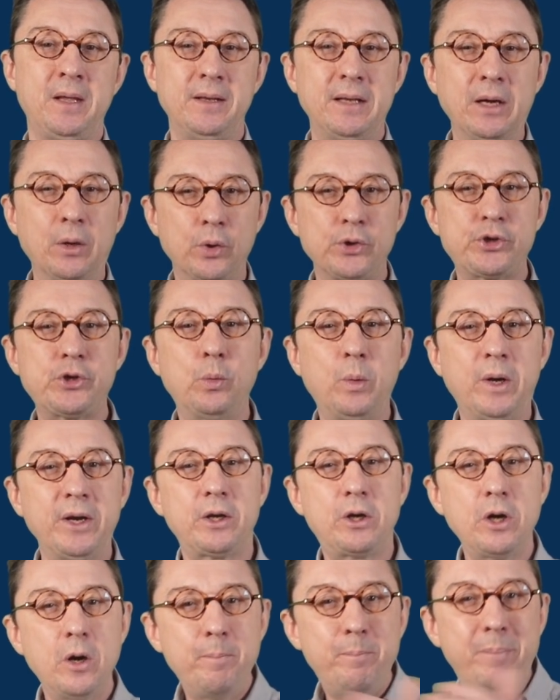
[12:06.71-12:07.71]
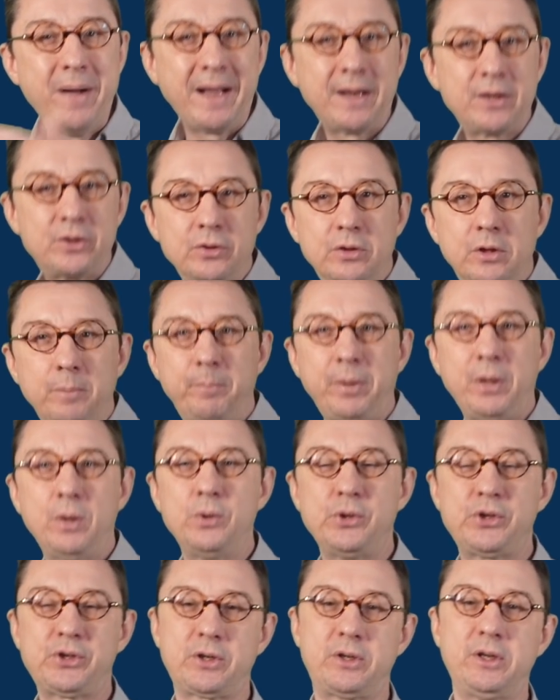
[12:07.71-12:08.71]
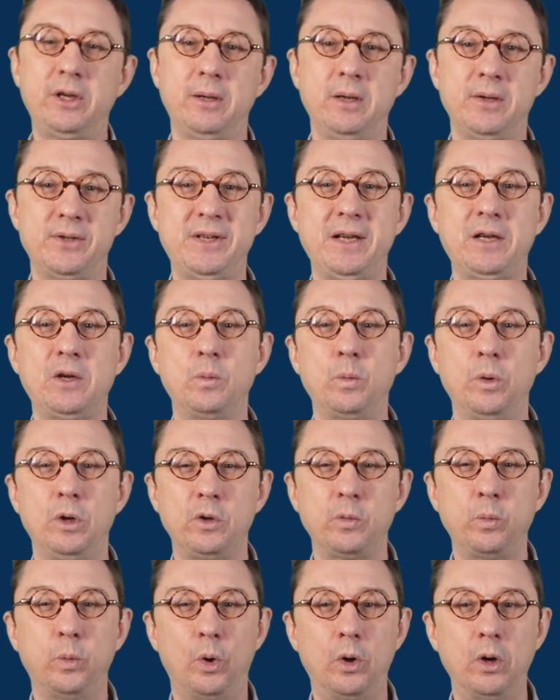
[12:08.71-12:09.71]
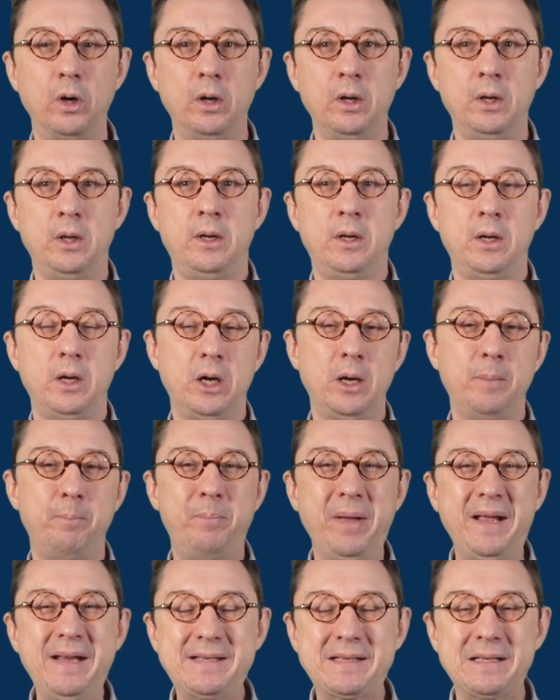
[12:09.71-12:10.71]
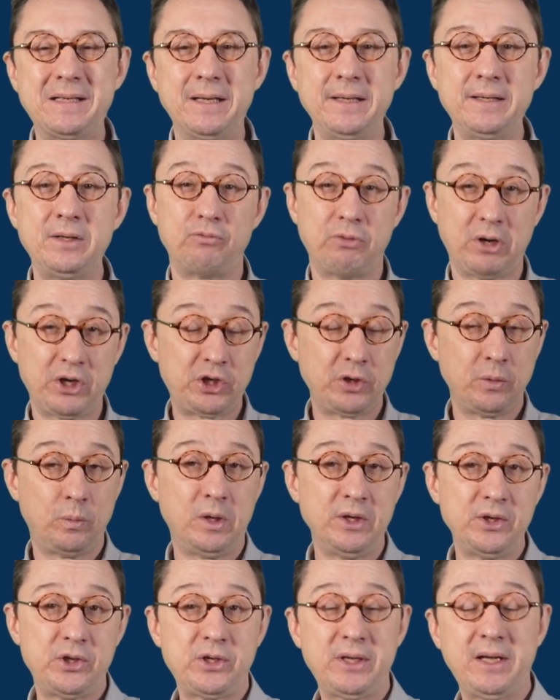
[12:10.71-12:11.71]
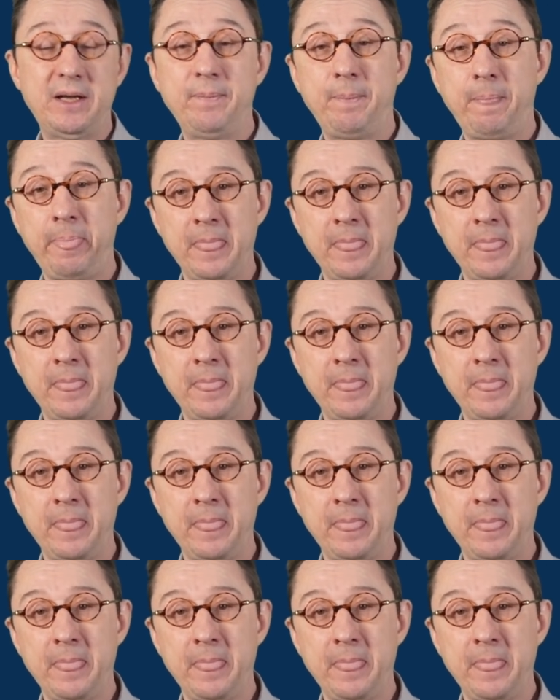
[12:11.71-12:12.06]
They also want to go back to the post Second World War baseline. Russia wants that,